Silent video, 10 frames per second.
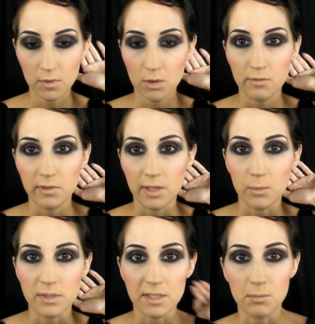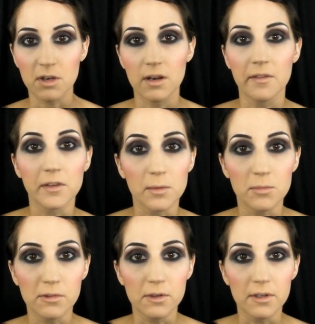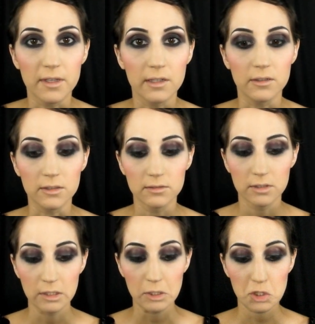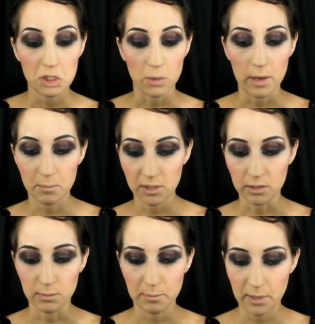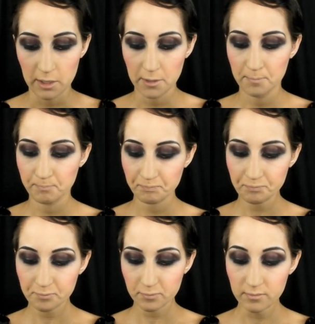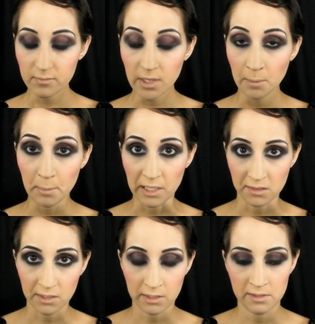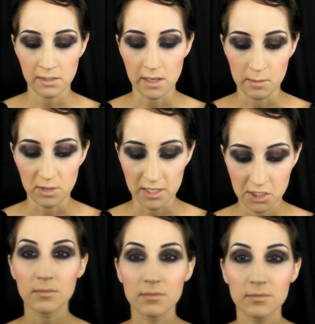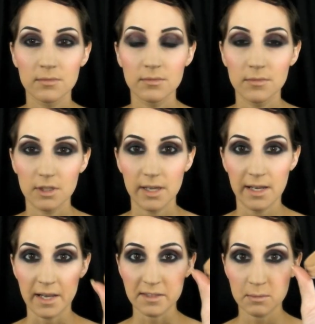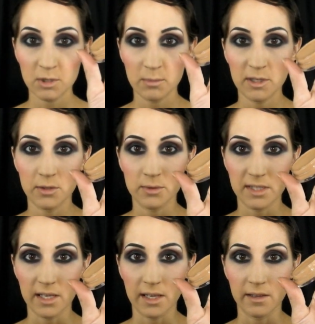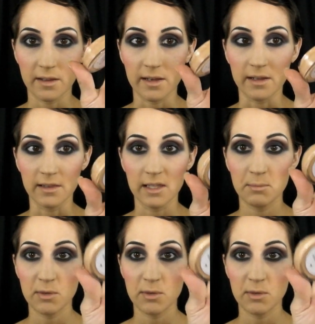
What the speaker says: Hopefully once I put it on the computer it'll show up a little bit better. But it is a lot of blush. Okay, next I'm going to be using a lip